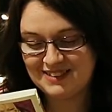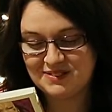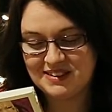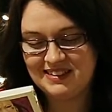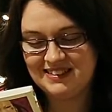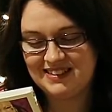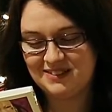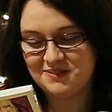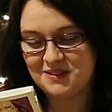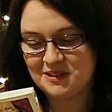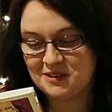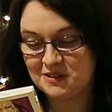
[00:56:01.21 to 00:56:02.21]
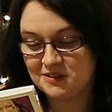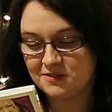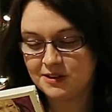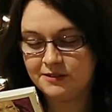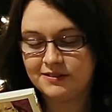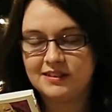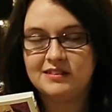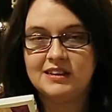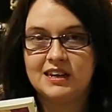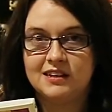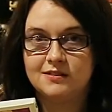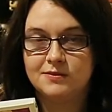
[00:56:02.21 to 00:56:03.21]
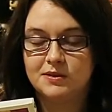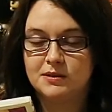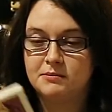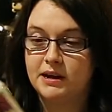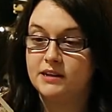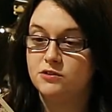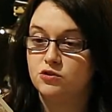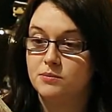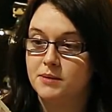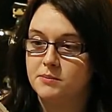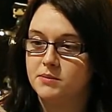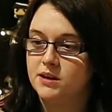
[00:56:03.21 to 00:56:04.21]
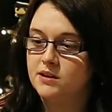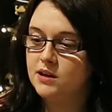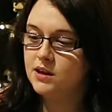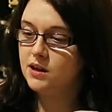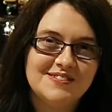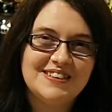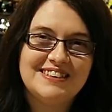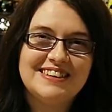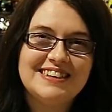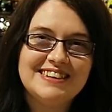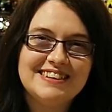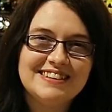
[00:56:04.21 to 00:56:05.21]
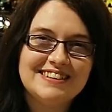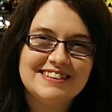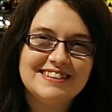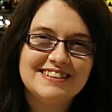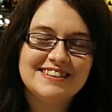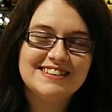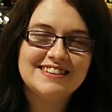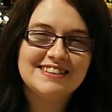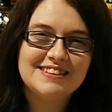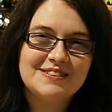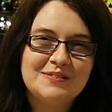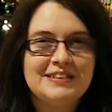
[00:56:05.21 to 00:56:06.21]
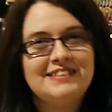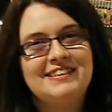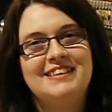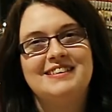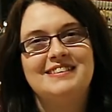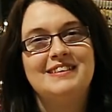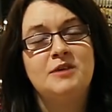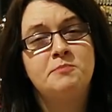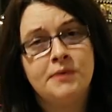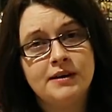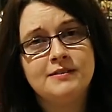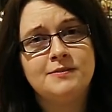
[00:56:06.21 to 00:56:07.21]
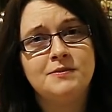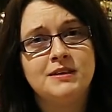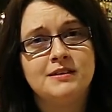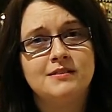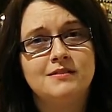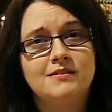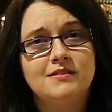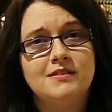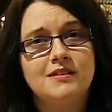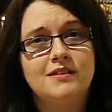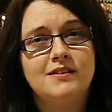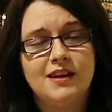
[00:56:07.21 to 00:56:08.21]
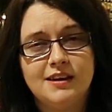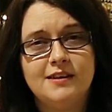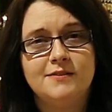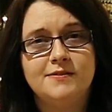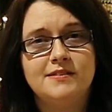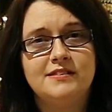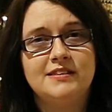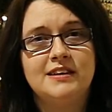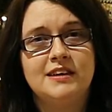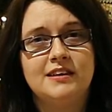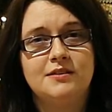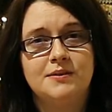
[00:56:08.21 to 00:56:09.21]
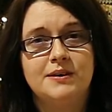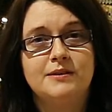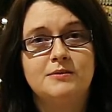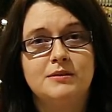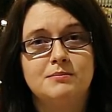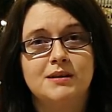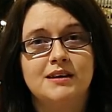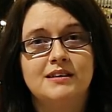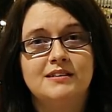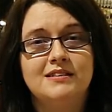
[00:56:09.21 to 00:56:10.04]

I'm going to have to go and reread the end of Volume 9 to remember. We did it. Well done. I'm proud of you. Thank you for sticking through it with me.